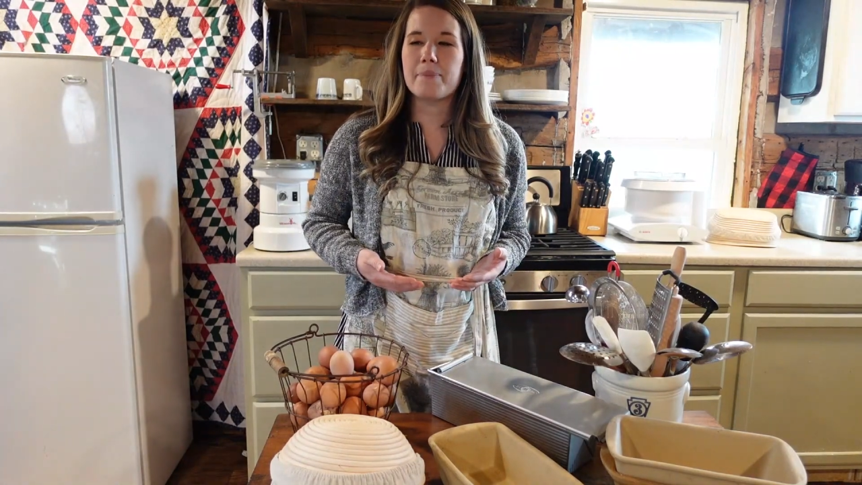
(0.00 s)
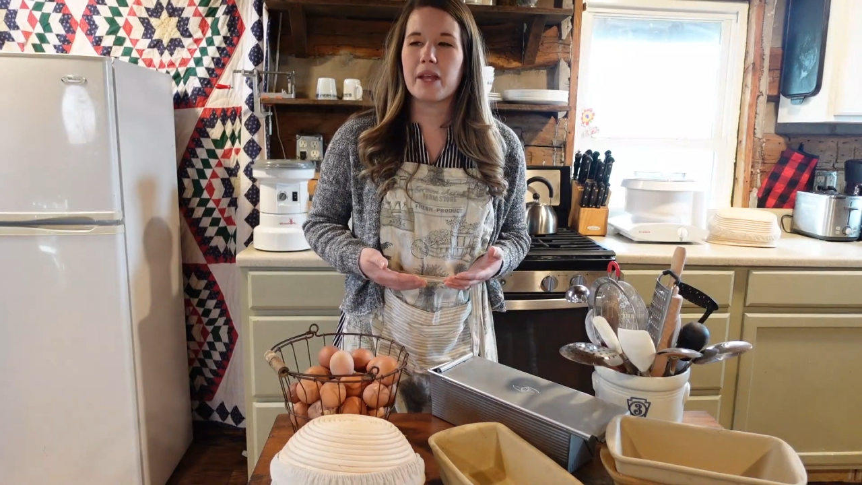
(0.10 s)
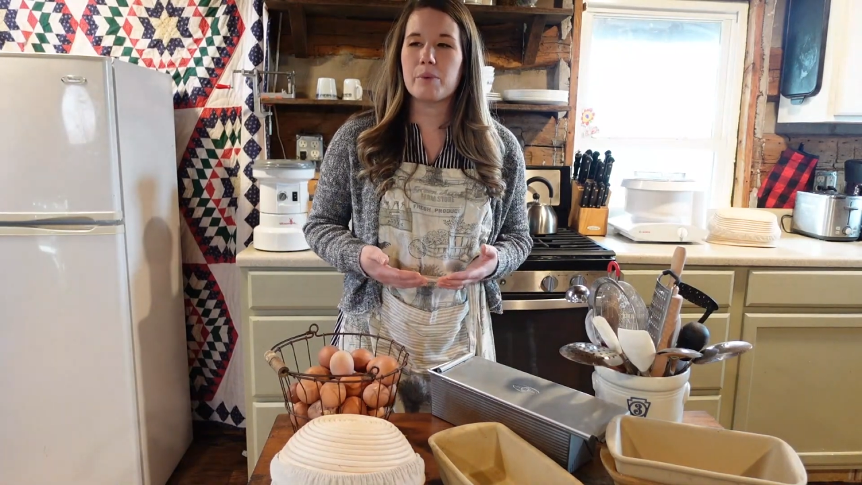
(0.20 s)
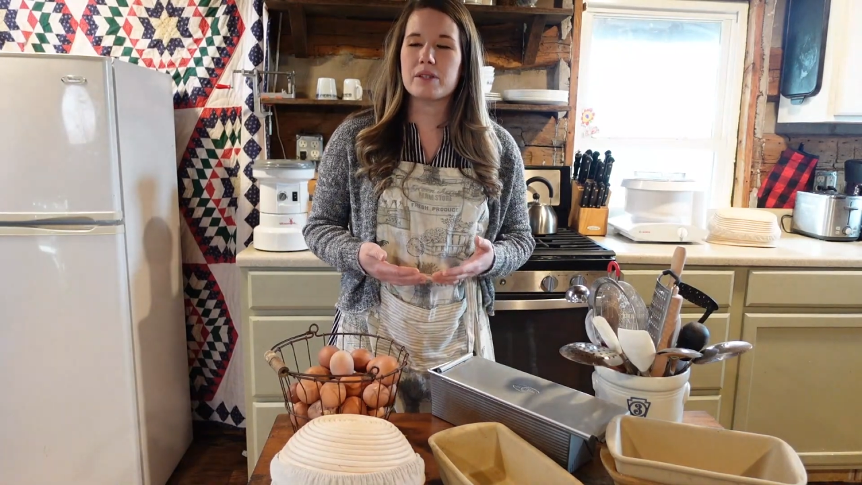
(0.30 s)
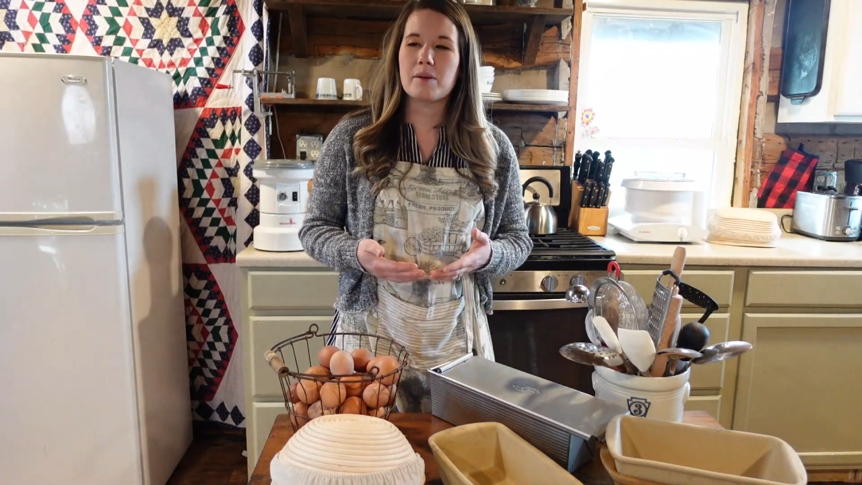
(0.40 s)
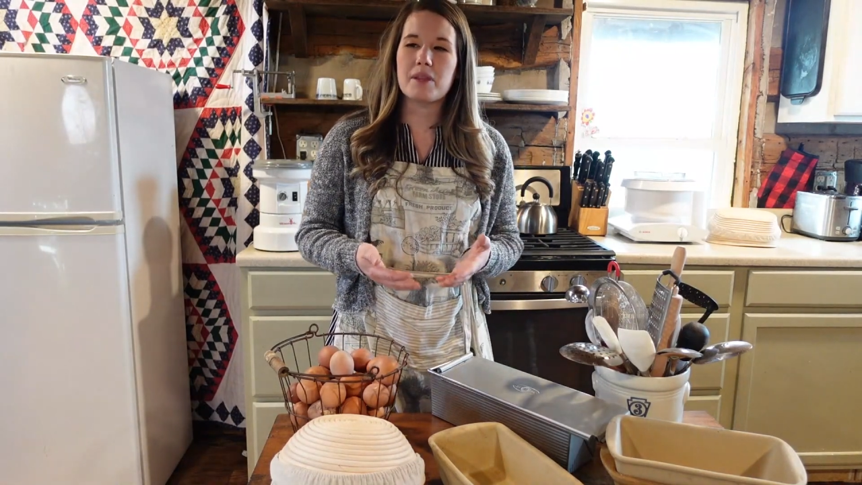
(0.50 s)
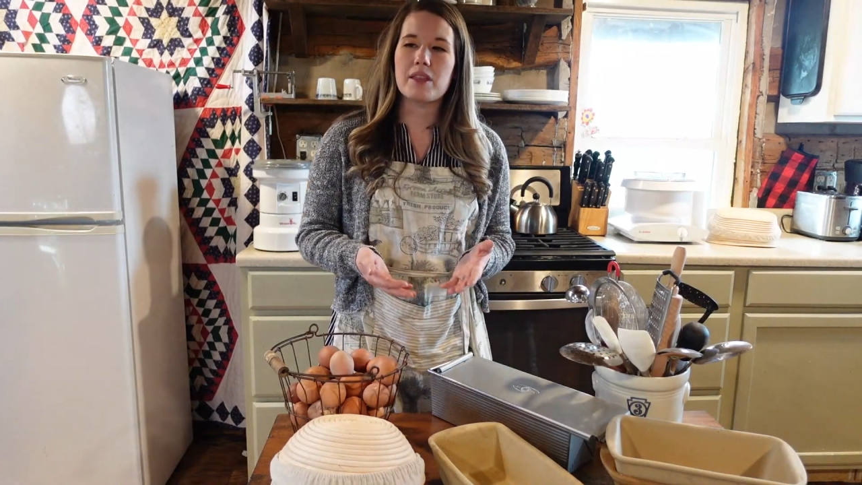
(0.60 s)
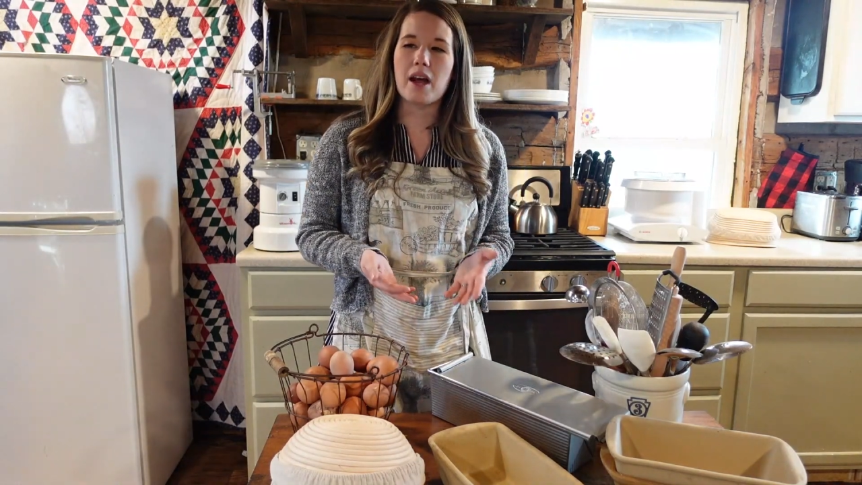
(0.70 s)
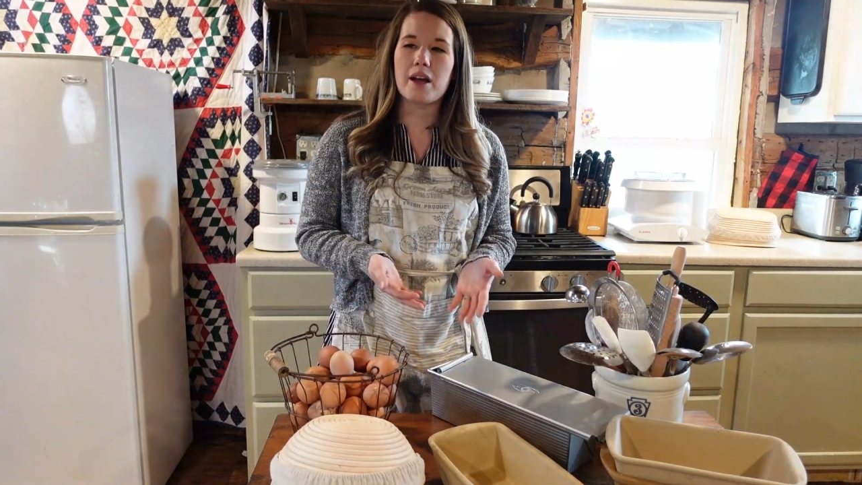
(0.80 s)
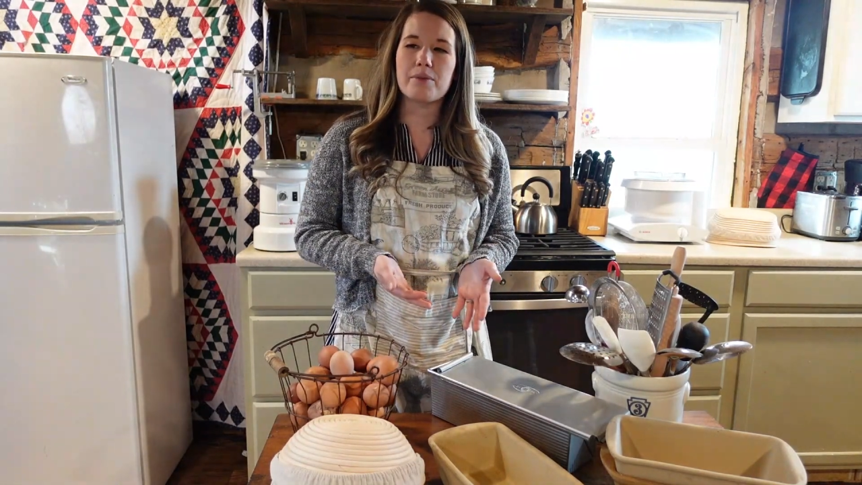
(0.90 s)
it was something
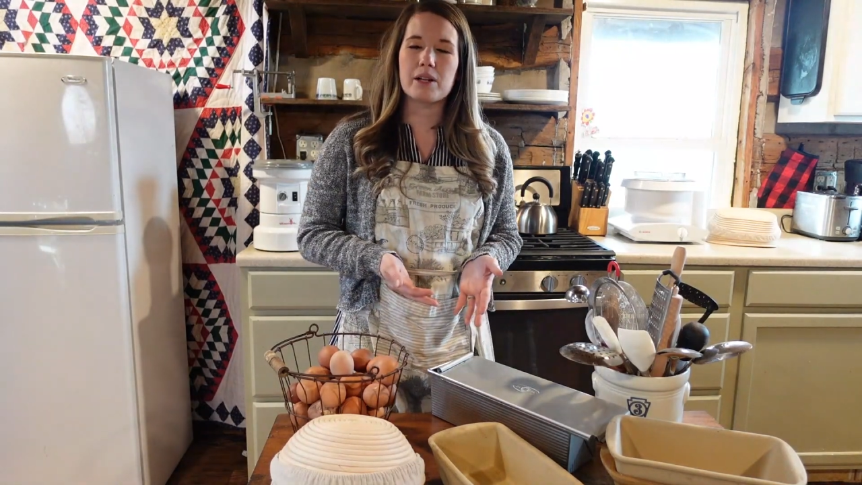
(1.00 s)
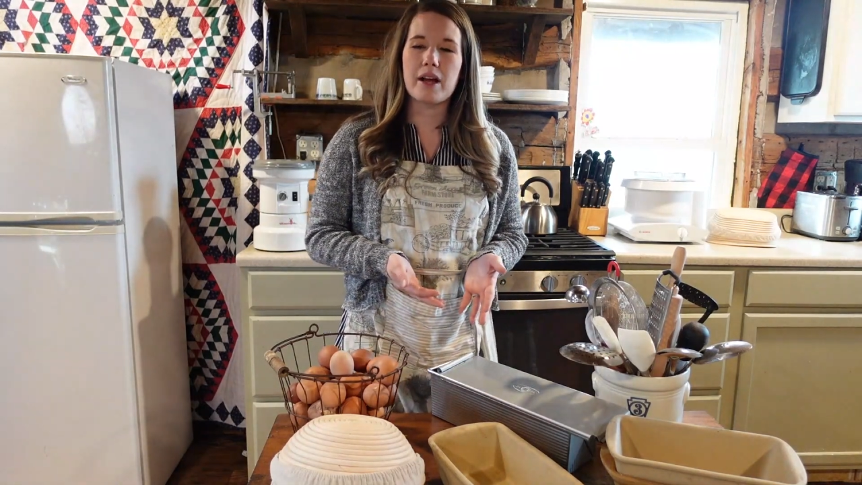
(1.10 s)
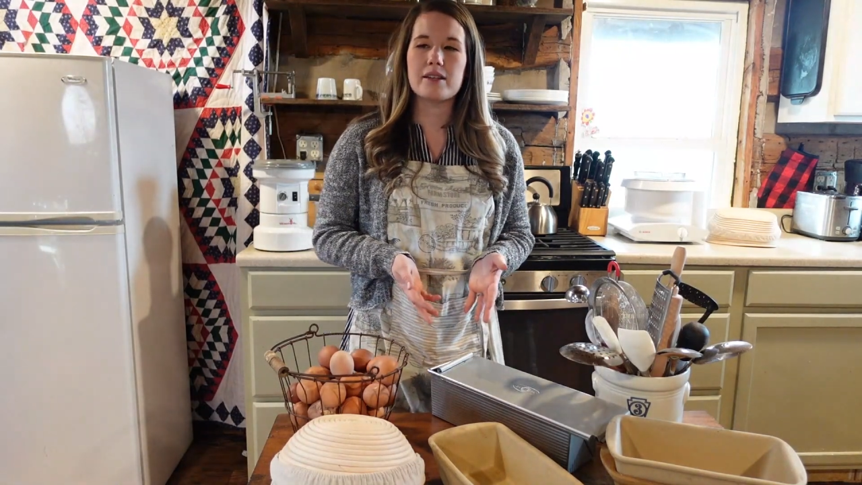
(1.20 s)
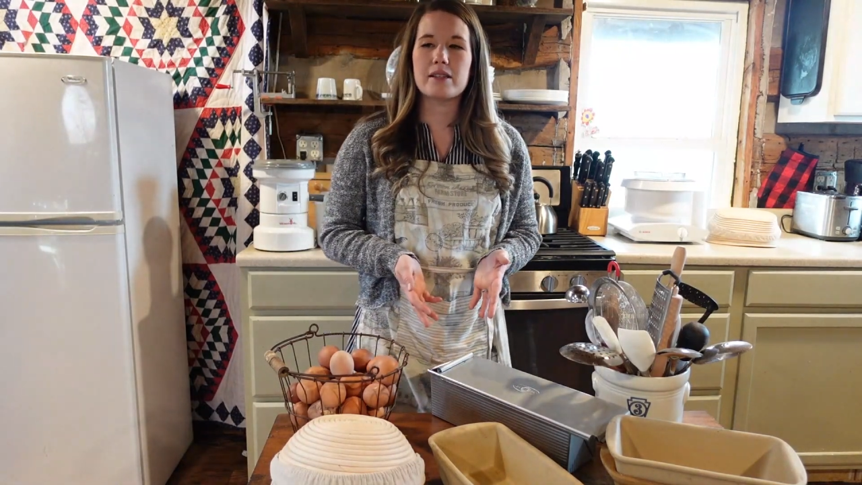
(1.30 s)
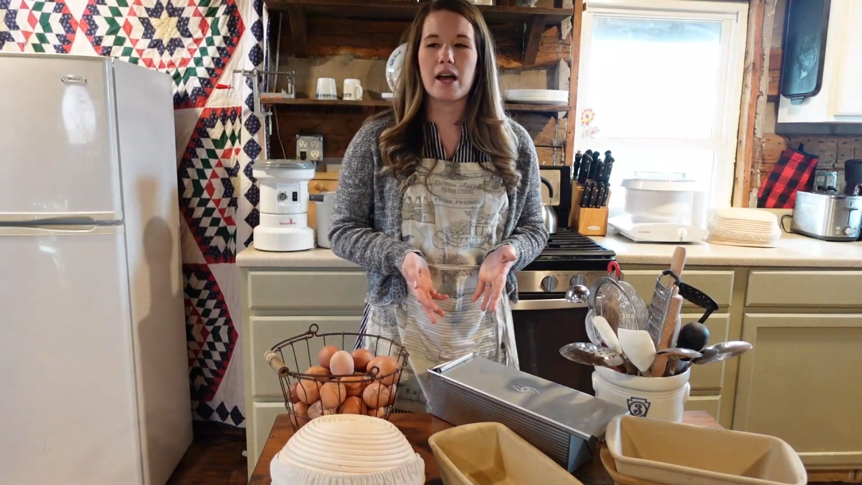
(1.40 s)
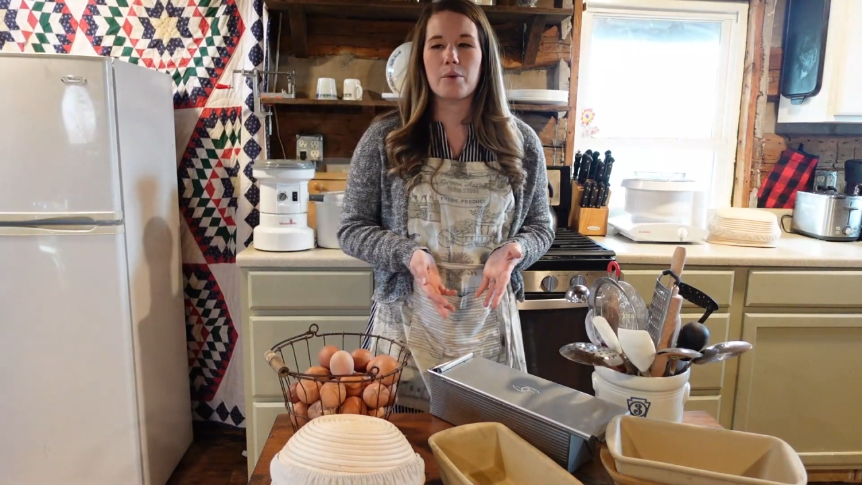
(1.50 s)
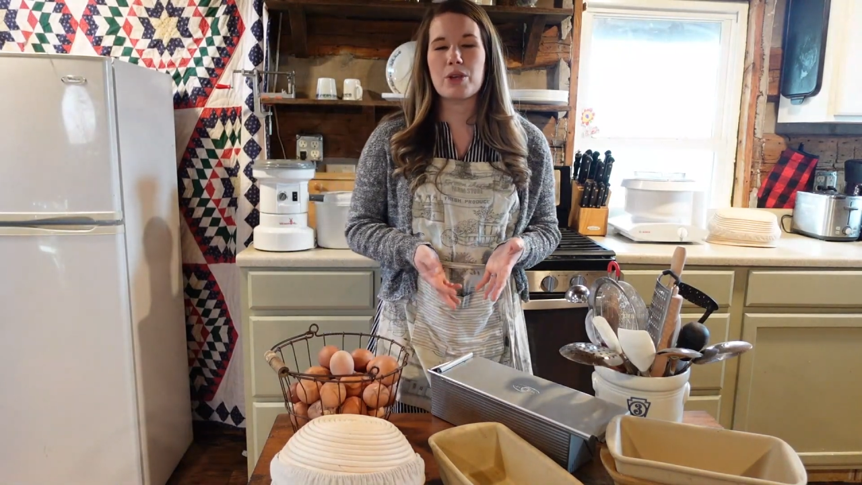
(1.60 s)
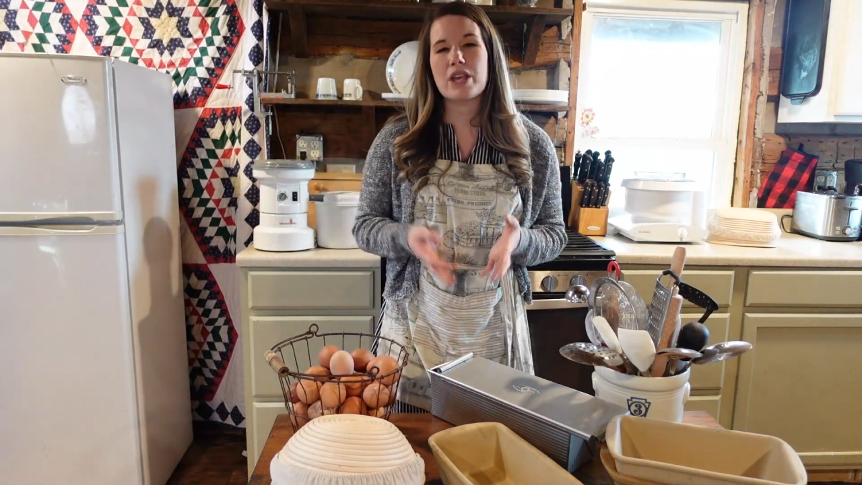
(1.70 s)
that I realized that we